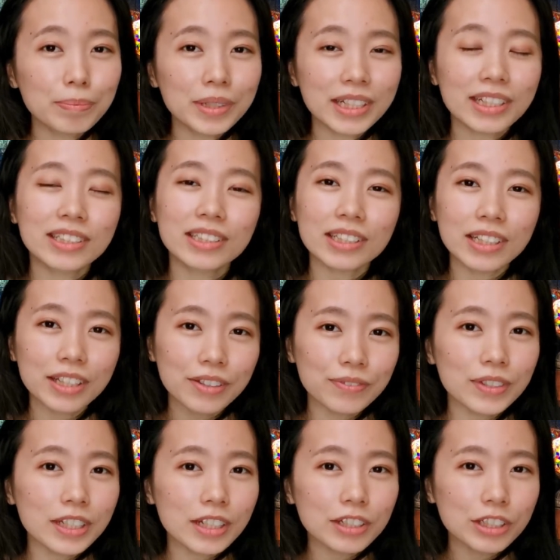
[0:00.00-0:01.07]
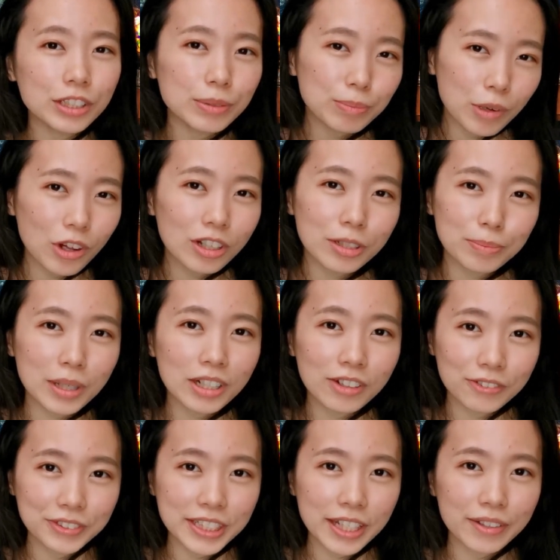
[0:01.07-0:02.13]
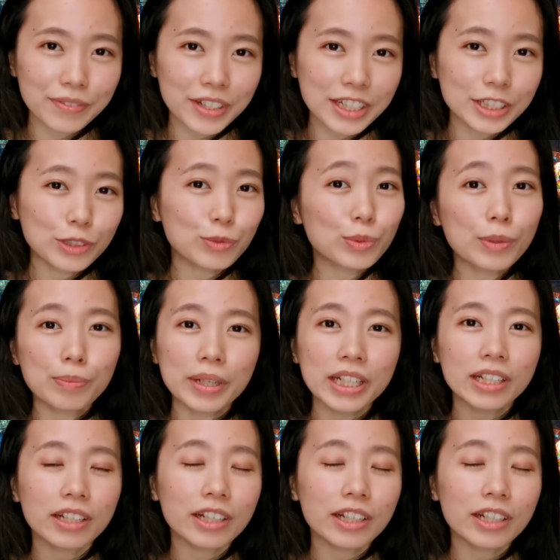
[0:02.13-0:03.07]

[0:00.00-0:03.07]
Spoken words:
because even a small amount of savings will make